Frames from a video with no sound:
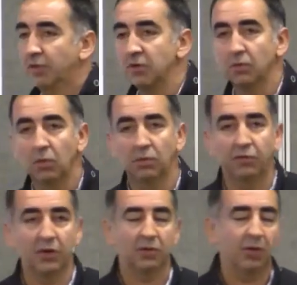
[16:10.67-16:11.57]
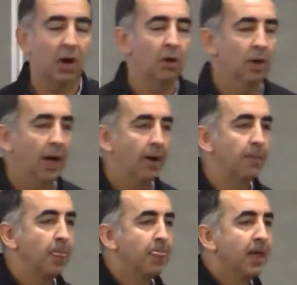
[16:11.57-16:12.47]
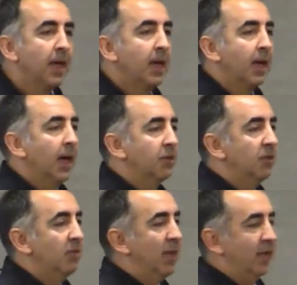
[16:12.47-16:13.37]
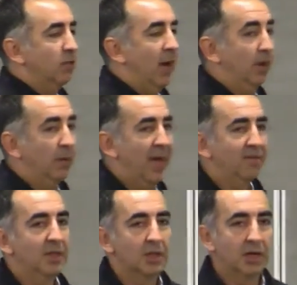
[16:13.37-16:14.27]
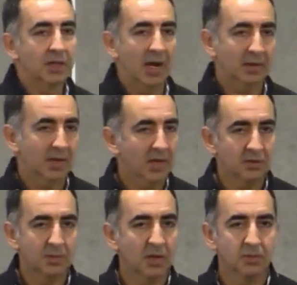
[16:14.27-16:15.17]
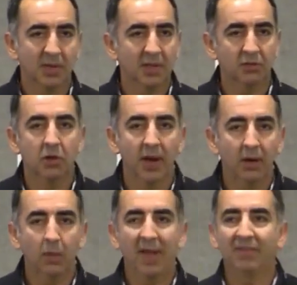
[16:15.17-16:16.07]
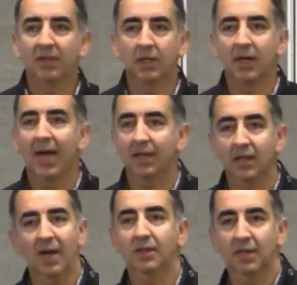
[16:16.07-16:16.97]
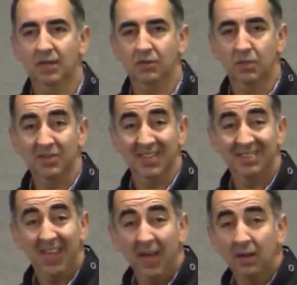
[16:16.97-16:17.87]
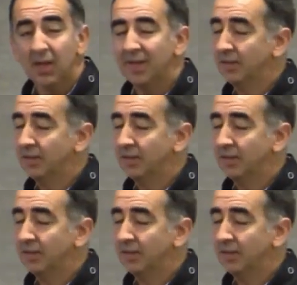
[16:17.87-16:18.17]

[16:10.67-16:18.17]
First of all, Steve Blank's right. We have to learn to talk to customers, but in this new era, we have to learn how to talk to customers at scale.